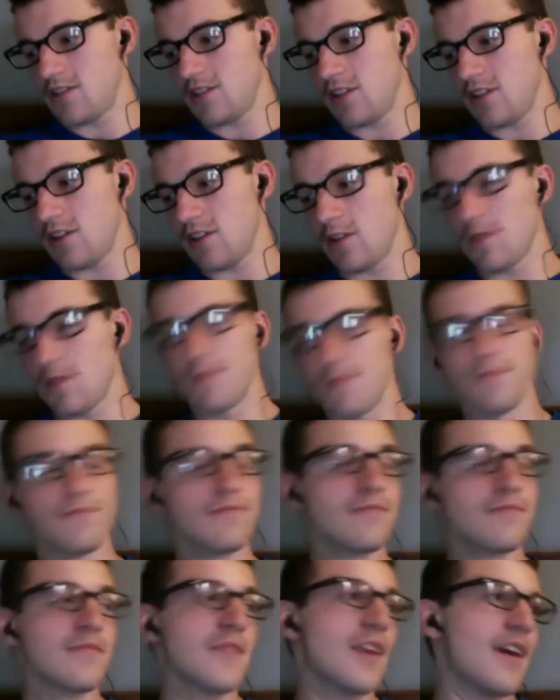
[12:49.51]
So
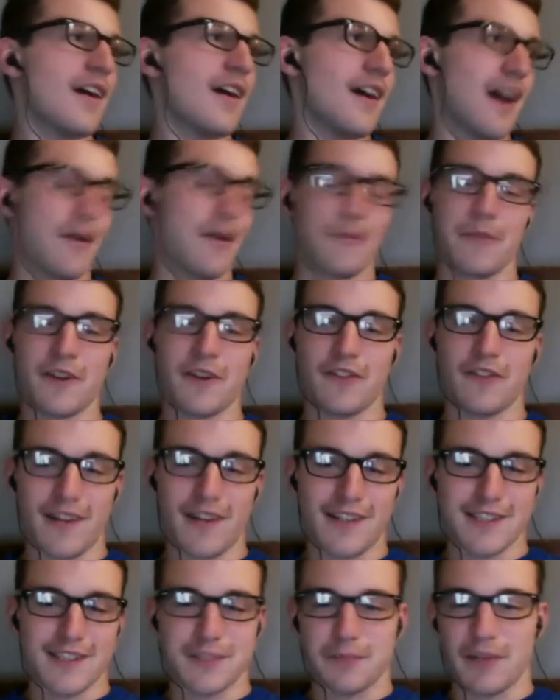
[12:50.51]
I'm a big
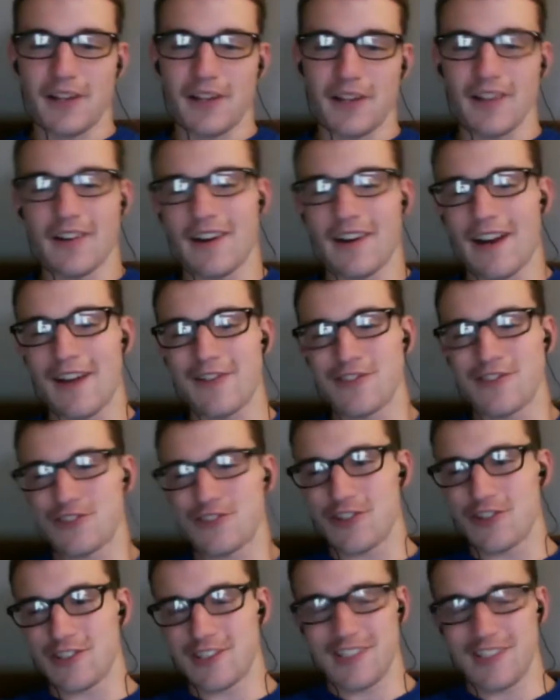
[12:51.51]
fan of Spiller. I have his
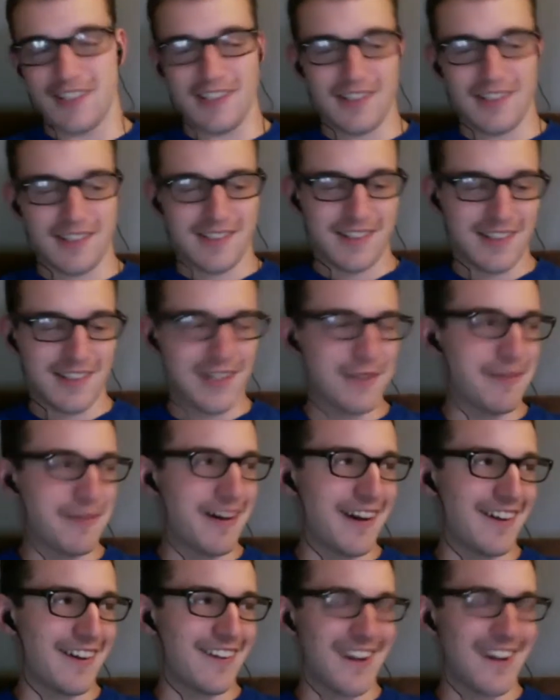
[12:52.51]
jersey in
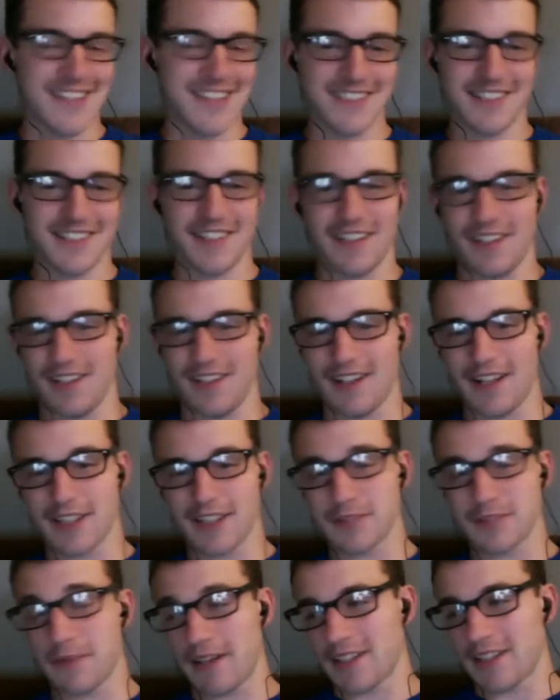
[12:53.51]
my closet, and I
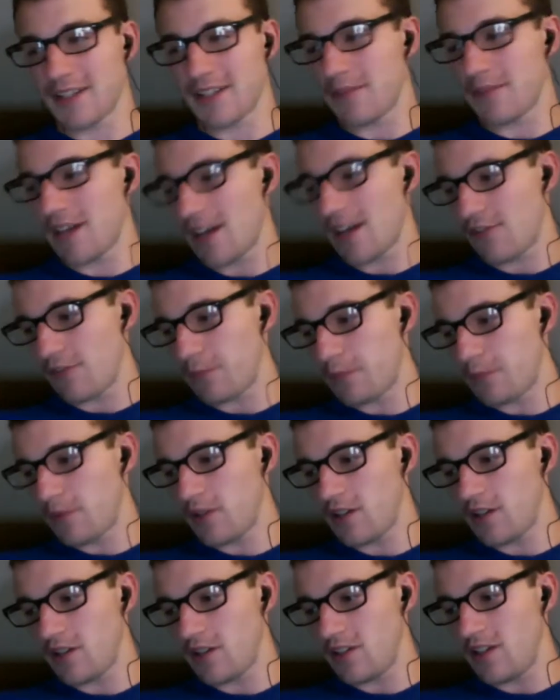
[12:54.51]
expect him to have a
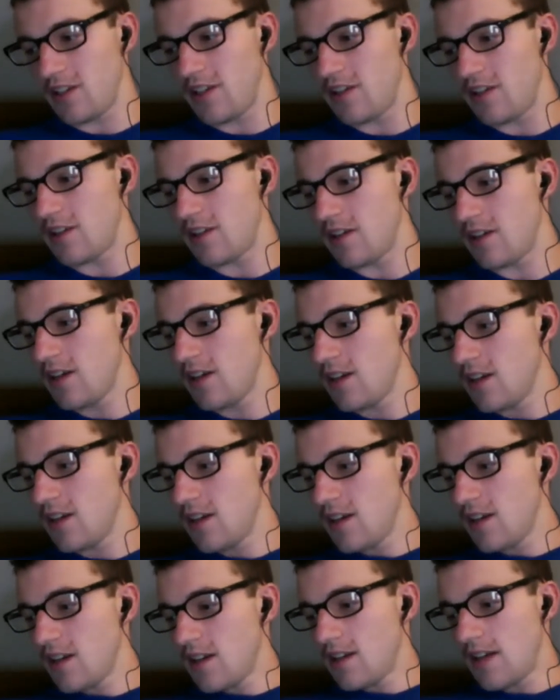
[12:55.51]
pretty good year
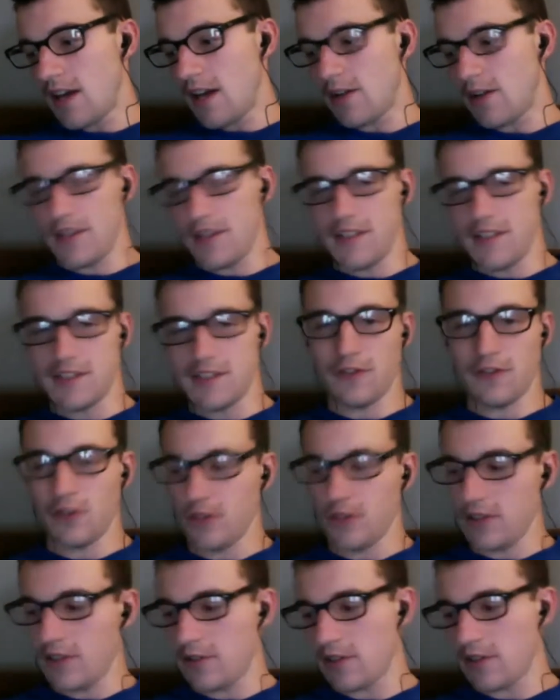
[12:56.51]
now that he's
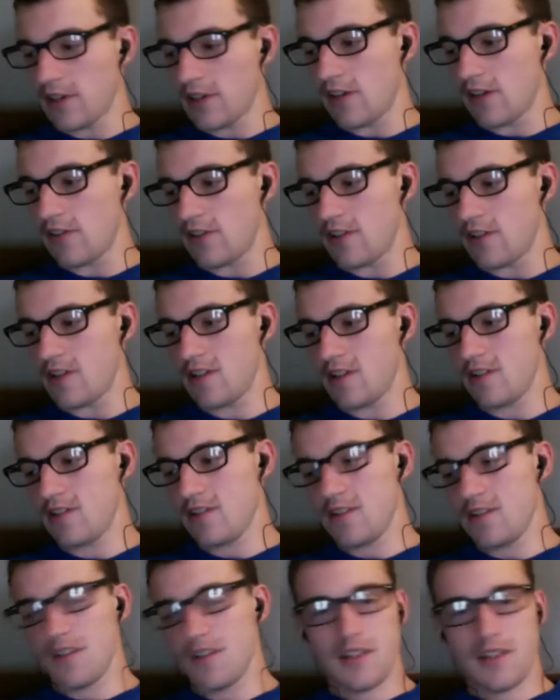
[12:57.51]
fully recovered.
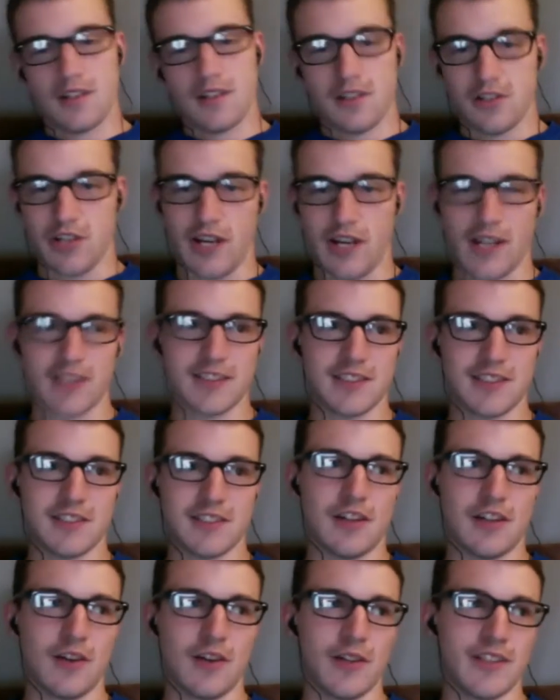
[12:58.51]
Jackson's
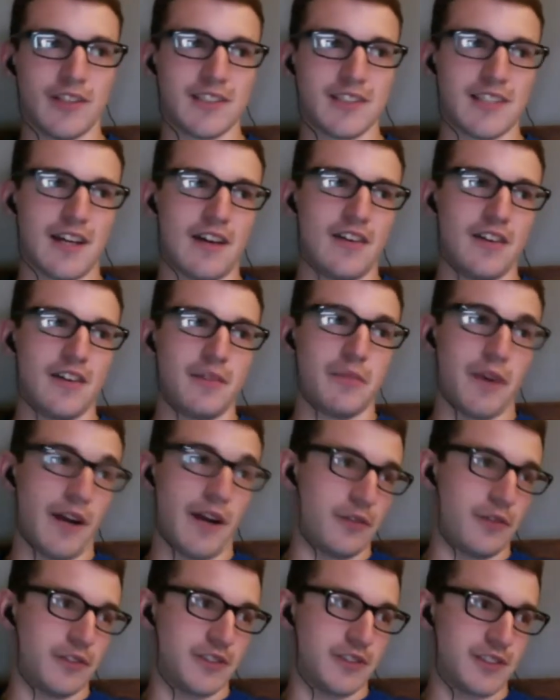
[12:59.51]
always solid.
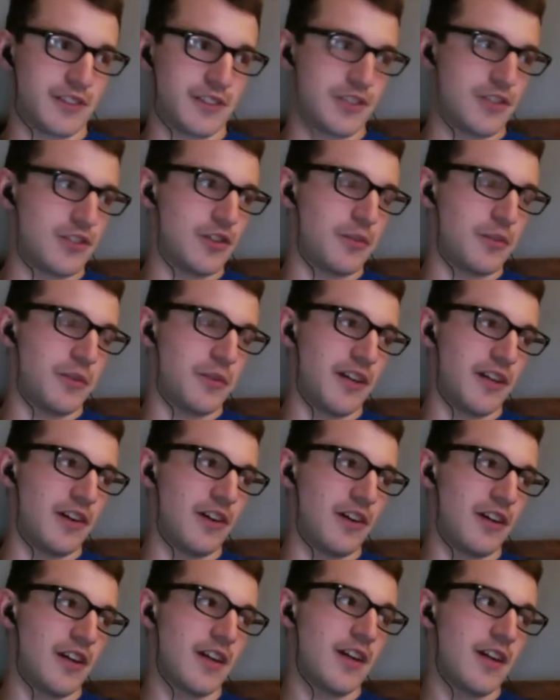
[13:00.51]
Brown could be
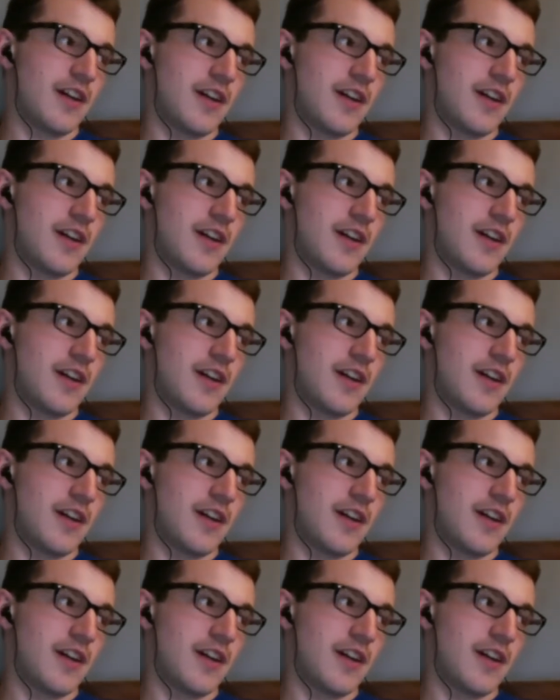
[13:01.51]
good.